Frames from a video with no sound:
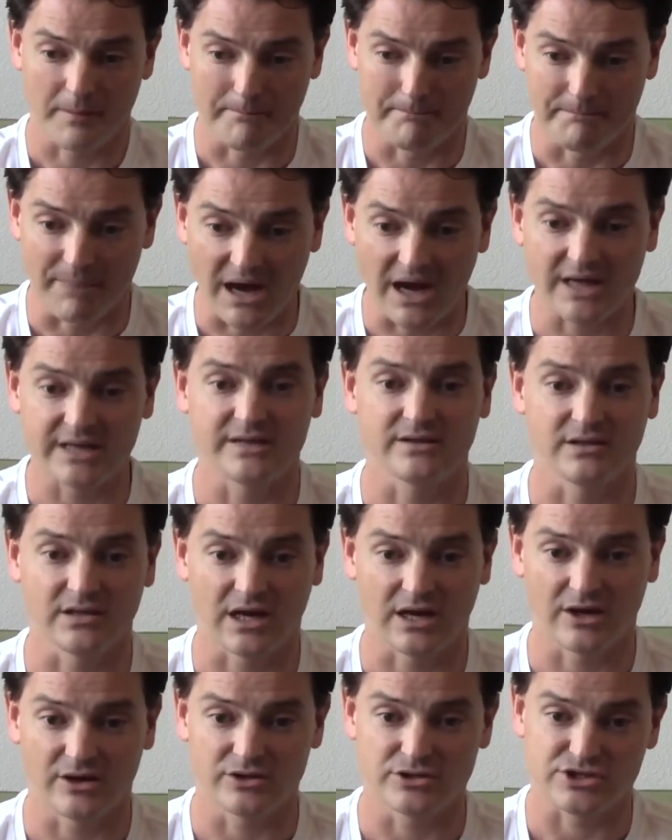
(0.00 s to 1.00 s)
by and
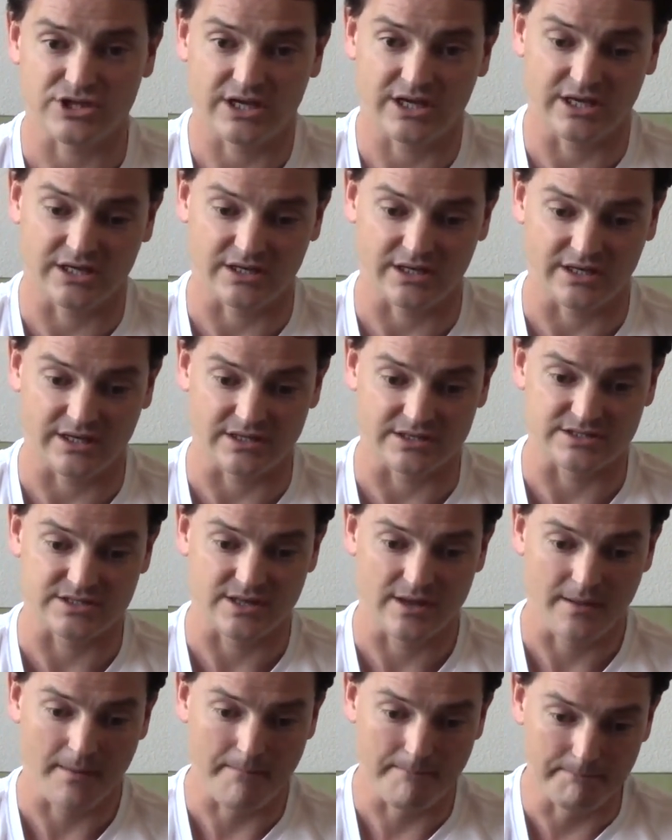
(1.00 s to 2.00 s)
large, it
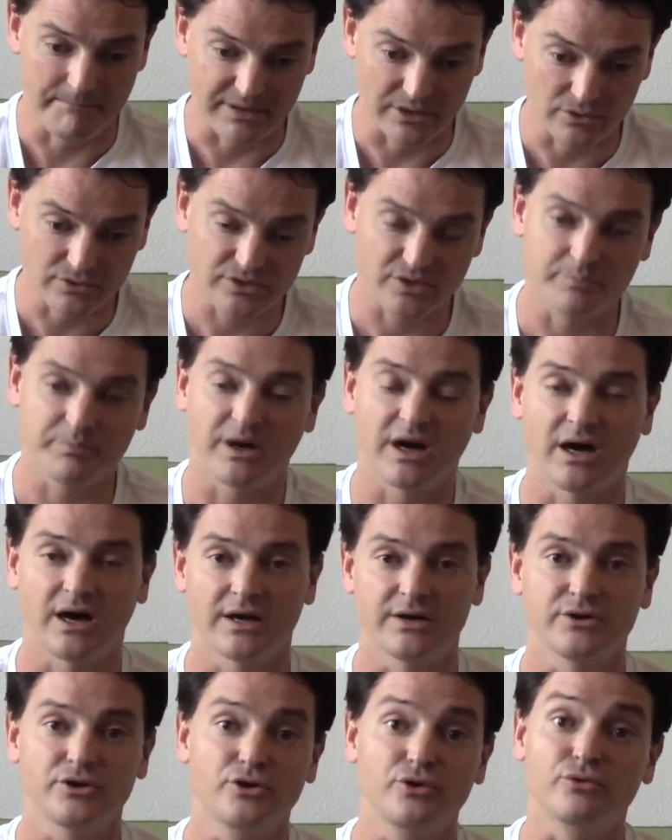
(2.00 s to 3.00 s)
is built
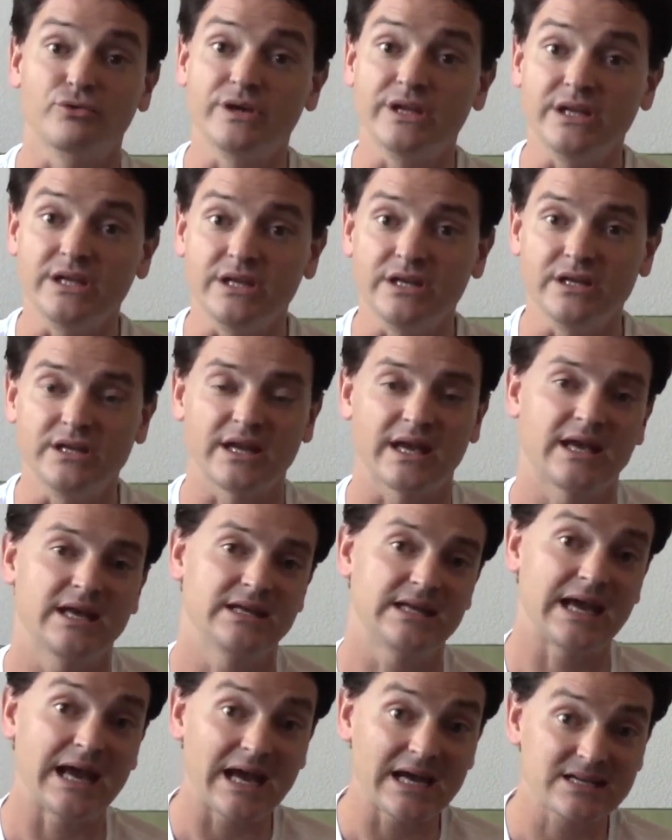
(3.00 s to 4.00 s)
upon greed
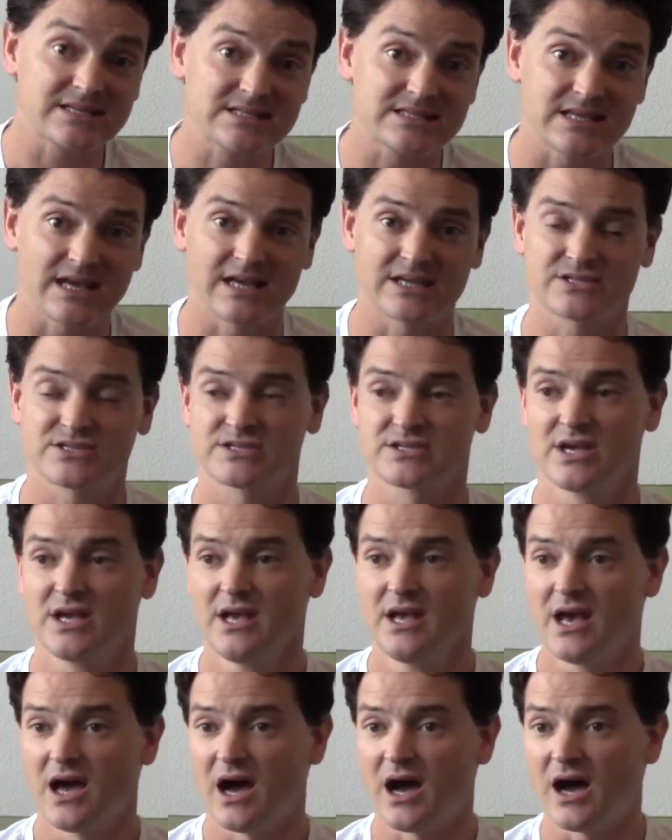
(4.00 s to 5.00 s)
and excess
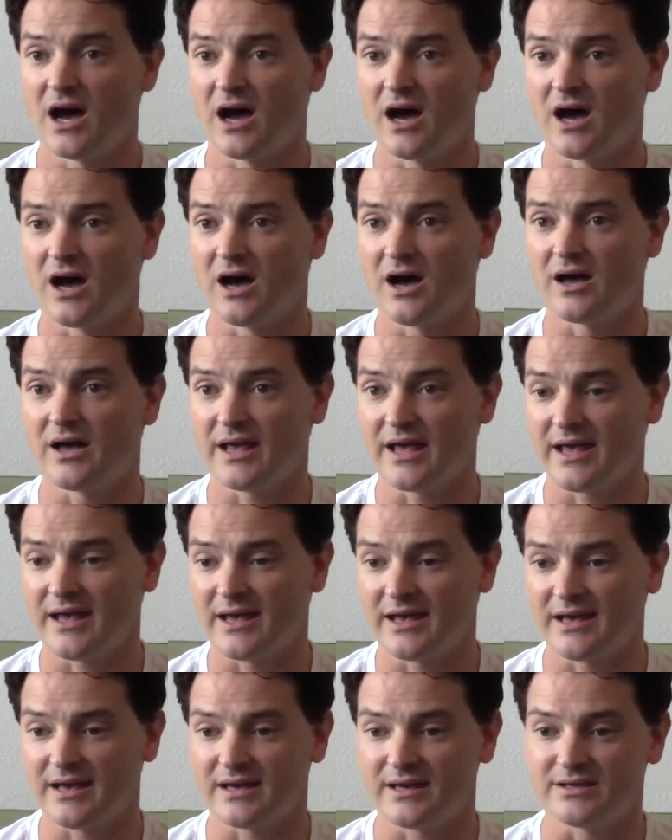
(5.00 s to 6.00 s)

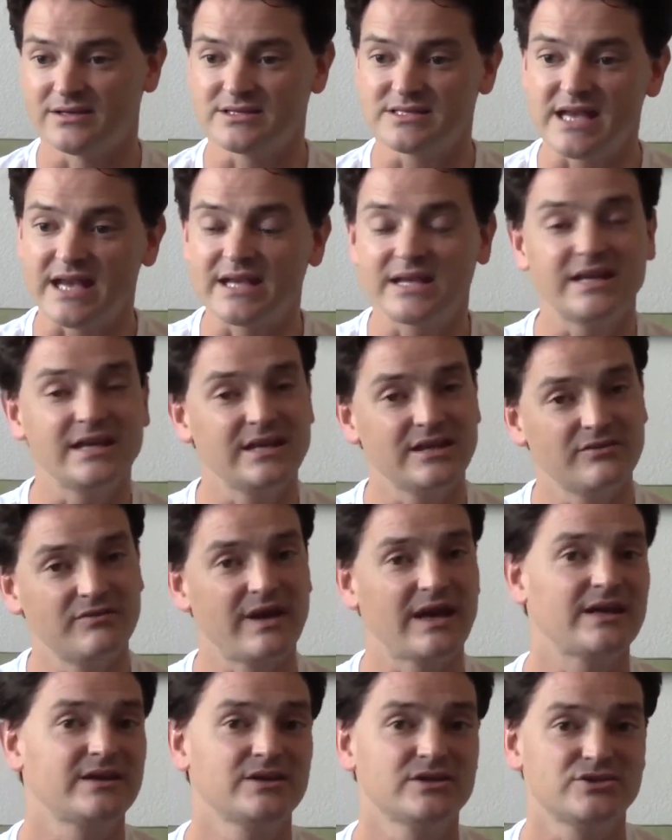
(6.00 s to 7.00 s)
and taking
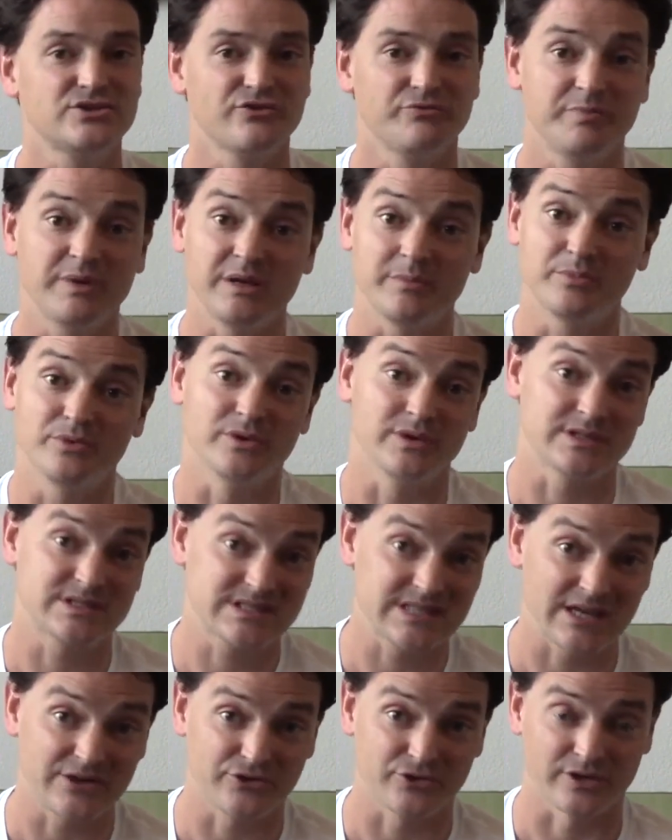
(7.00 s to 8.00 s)
advantage of people,
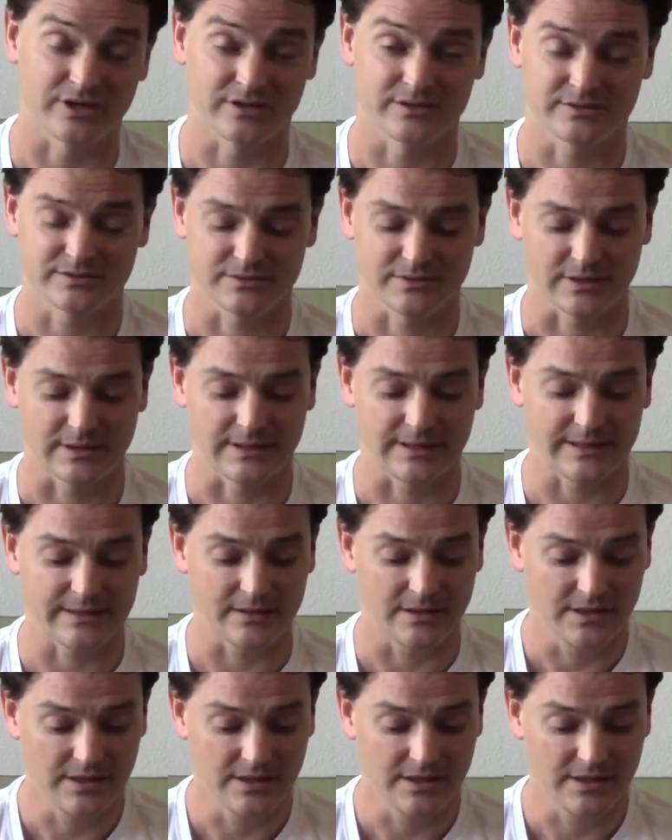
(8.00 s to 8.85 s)
etc., right?